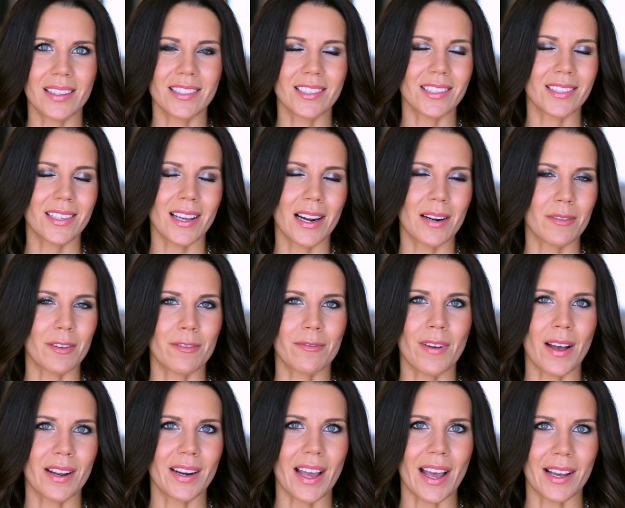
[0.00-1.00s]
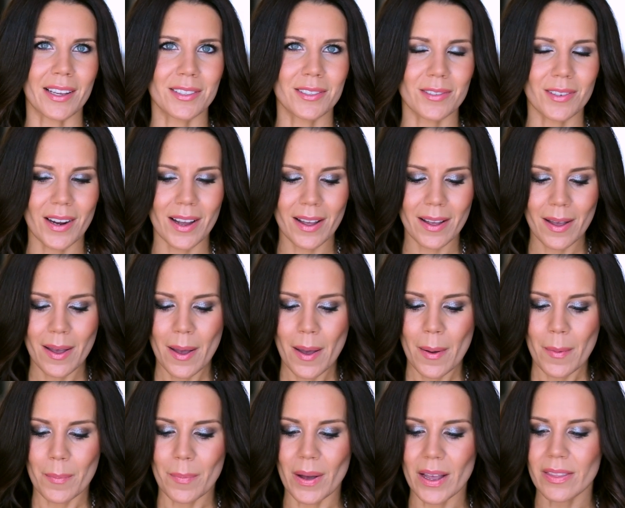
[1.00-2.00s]
It's just kind of a fun extra
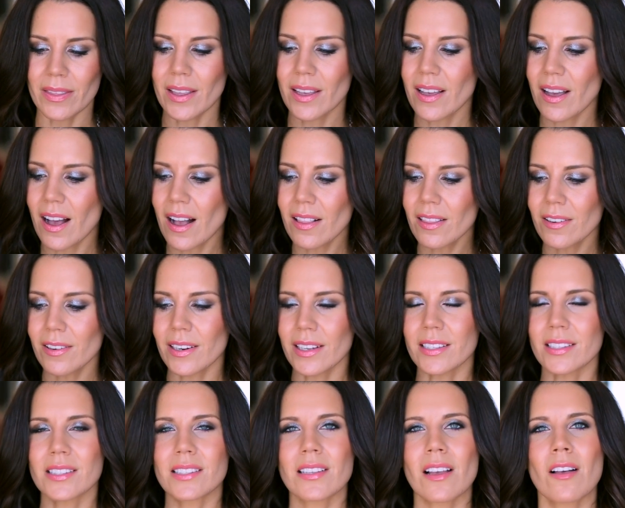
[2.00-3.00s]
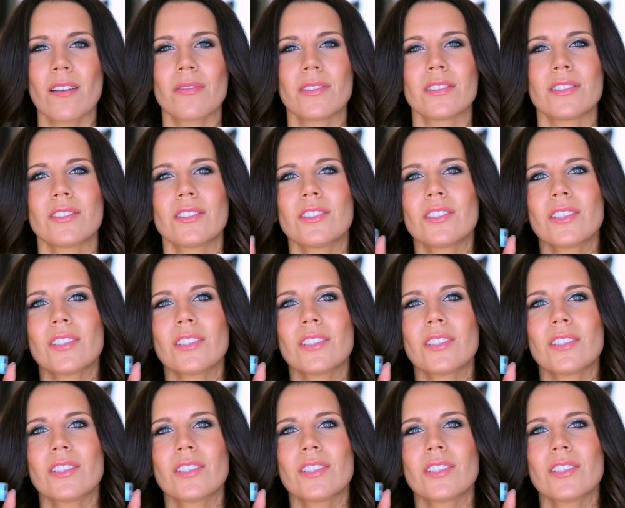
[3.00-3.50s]
but the color itself is